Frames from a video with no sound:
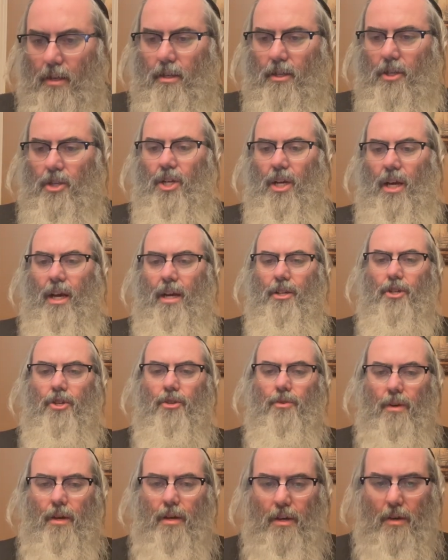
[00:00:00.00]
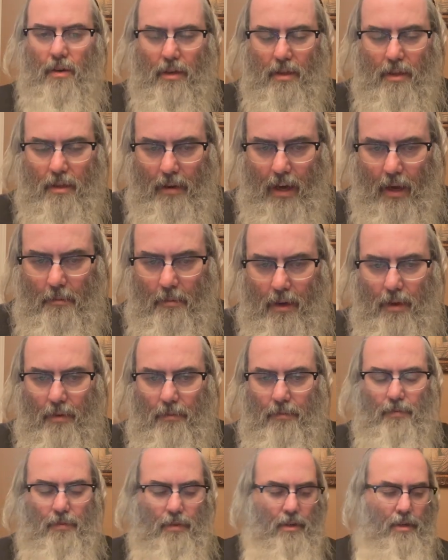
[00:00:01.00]
Sha'ashua Olam Haba.
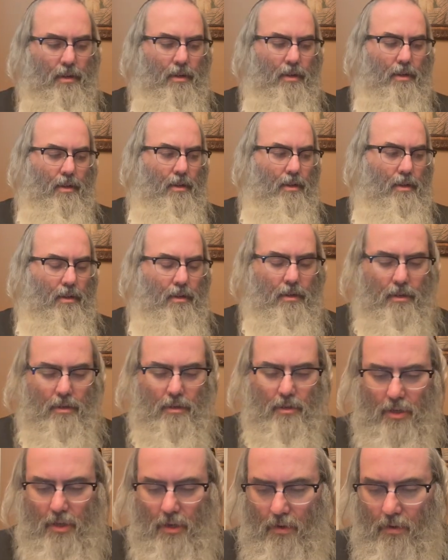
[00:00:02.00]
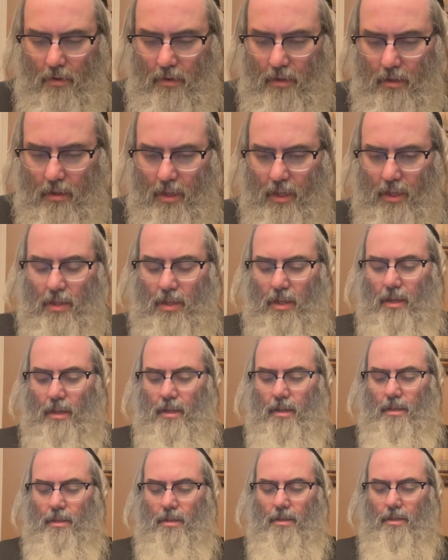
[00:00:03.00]
So this
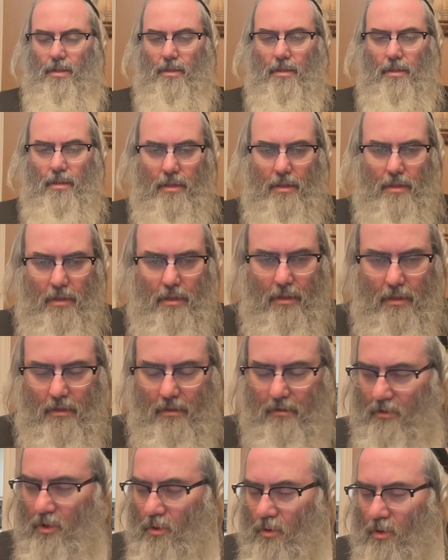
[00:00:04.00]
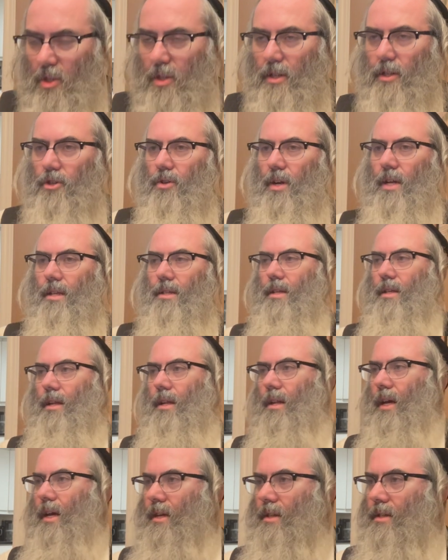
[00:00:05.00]
is usually
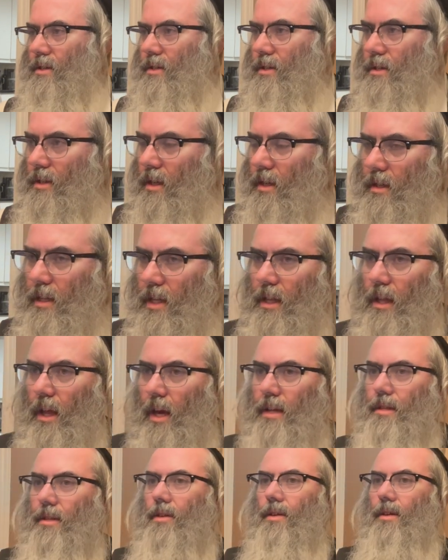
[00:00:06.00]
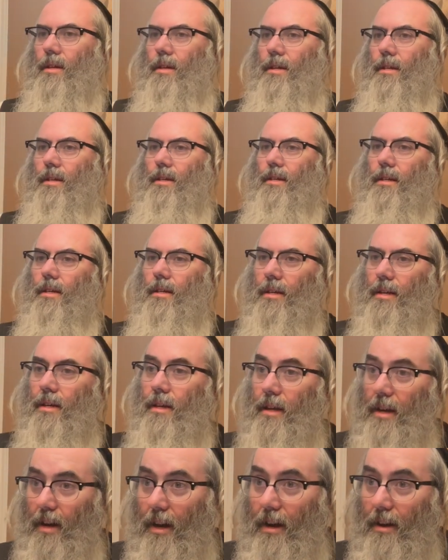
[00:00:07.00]
translated as the delight
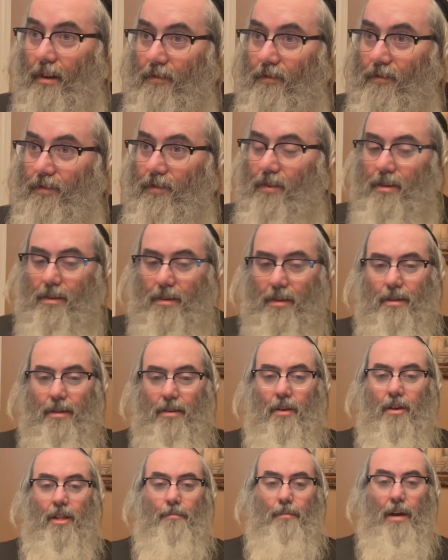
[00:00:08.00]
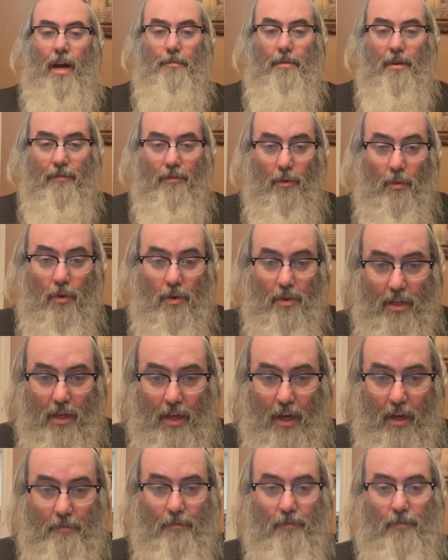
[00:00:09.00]
of Olam Haba, of the world to
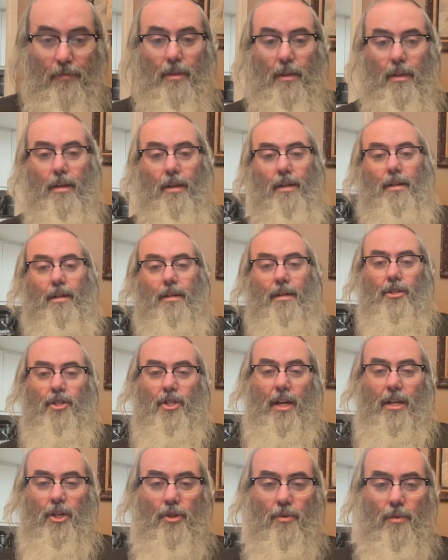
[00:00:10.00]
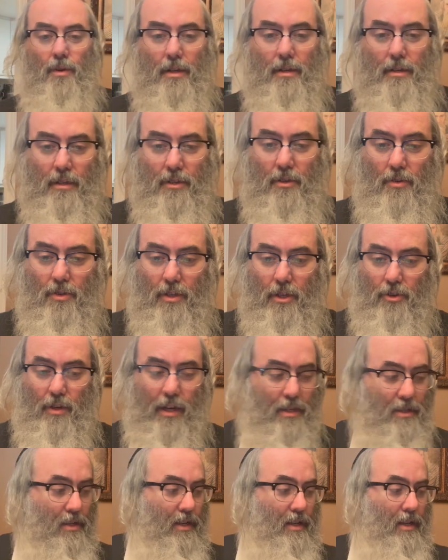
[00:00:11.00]
come. Sha'ashua is usually
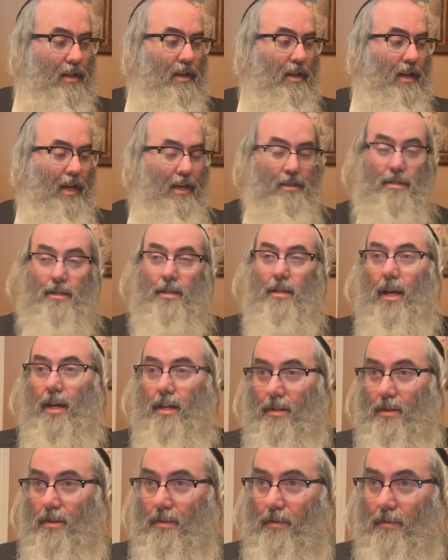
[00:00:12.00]
translated as delight.